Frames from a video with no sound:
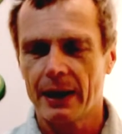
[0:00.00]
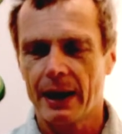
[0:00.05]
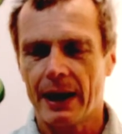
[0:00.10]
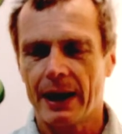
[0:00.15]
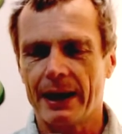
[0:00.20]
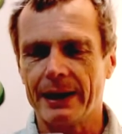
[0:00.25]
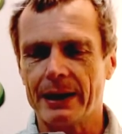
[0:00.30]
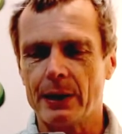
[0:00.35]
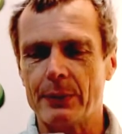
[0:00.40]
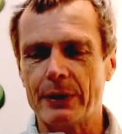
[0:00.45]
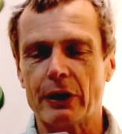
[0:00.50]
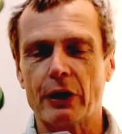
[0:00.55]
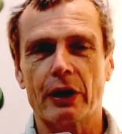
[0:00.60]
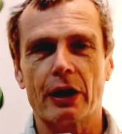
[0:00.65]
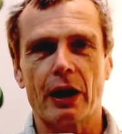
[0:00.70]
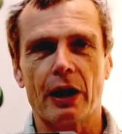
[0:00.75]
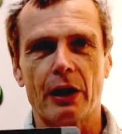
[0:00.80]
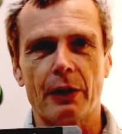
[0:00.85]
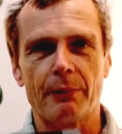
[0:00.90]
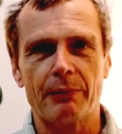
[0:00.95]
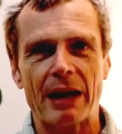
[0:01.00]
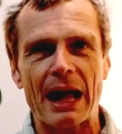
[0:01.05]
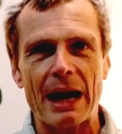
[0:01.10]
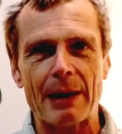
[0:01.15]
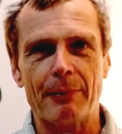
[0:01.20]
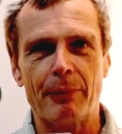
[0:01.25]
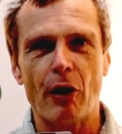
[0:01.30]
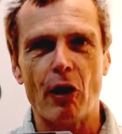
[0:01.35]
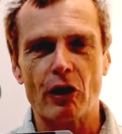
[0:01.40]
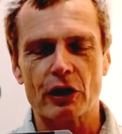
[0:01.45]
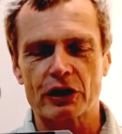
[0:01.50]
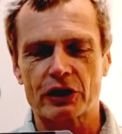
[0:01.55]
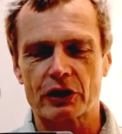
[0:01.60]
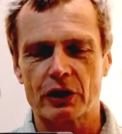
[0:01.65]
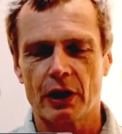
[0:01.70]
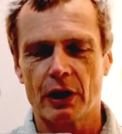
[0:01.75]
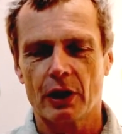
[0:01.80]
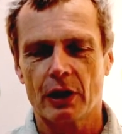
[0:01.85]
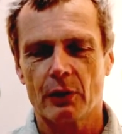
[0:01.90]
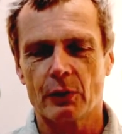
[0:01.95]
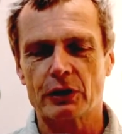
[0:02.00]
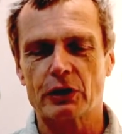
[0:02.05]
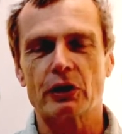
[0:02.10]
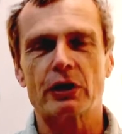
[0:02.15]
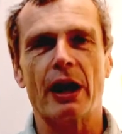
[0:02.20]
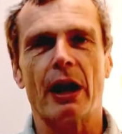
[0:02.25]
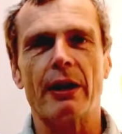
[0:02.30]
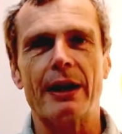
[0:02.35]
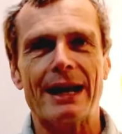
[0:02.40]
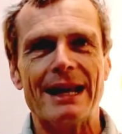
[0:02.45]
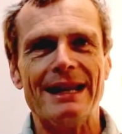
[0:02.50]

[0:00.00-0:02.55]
And then we got our black box, which is our